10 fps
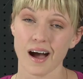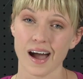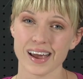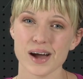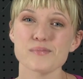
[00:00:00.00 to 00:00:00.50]

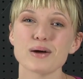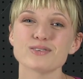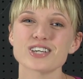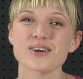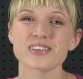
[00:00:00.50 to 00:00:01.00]
Hi, I'm
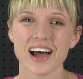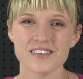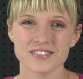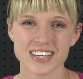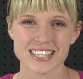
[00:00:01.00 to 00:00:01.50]
MJ with
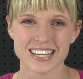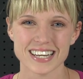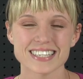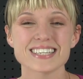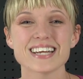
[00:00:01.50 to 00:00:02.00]

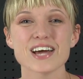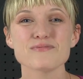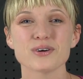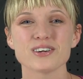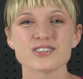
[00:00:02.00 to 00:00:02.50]
iFixit, and today
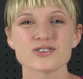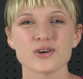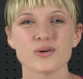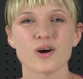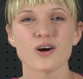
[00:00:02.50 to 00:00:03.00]
I'm going to show you